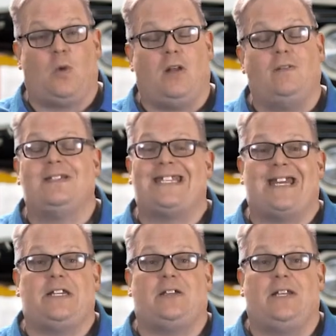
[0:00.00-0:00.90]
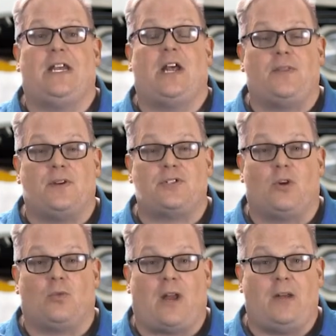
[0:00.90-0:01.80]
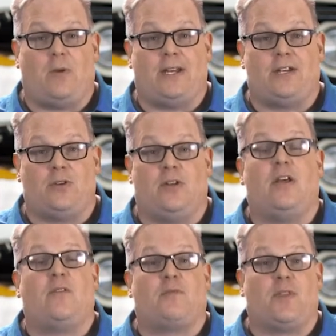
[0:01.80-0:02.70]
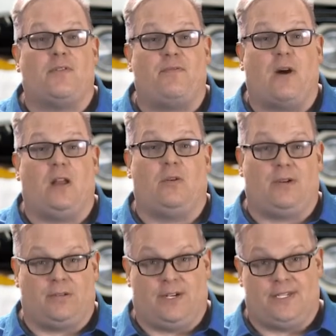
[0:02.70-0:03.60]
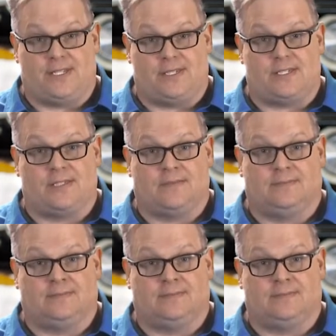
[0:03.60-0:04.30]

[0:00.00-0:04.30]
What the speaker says: Well, technically, there's no right way to do it for the following reasons.